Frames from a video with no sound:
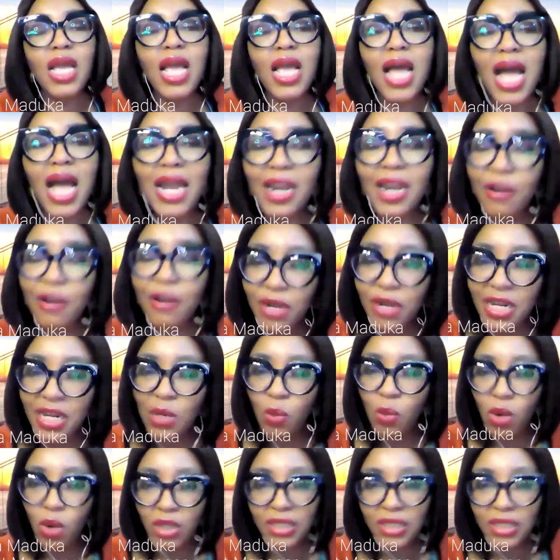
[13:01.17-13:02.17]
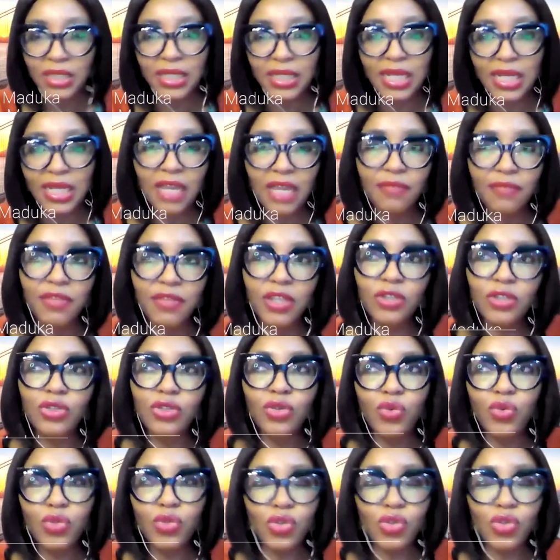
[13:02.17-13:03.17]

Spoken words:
and I really wonder if they don't